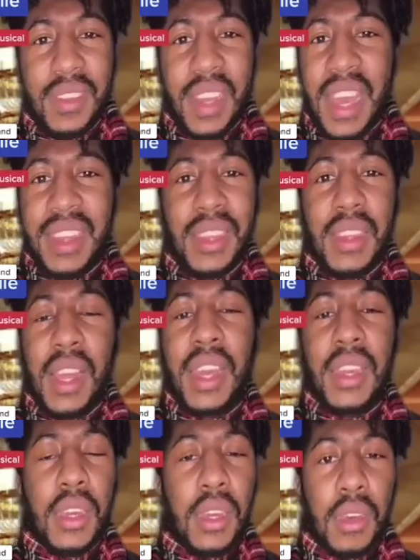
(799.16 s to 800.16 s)
So
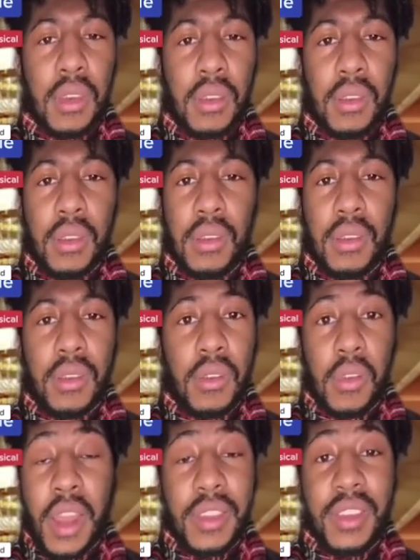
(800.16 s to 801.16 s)
now that
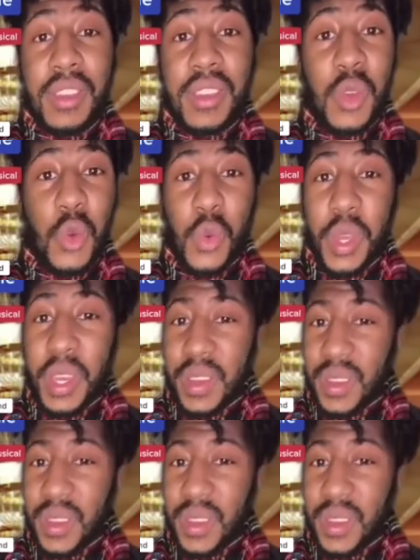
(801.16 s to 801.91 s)
I'm here, I'm